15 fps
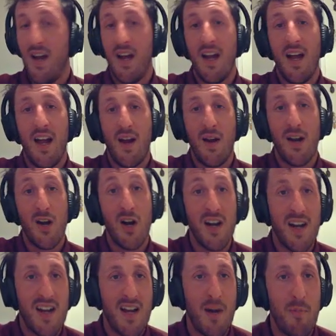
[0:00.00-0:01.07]
I got a
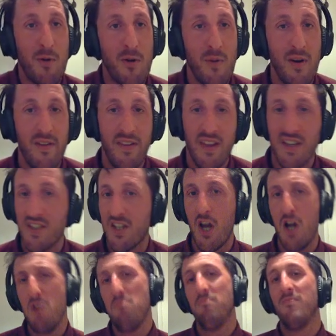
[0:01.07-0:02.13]
couple of more of these to
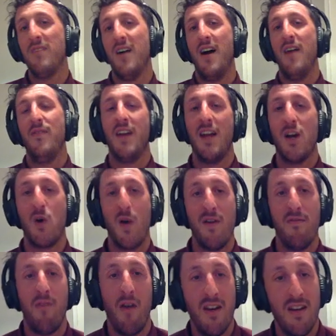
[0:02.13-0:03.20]
go. I think they're quite
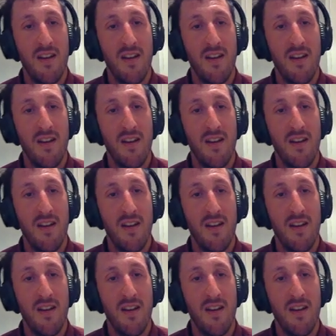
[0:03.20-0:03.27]
fun.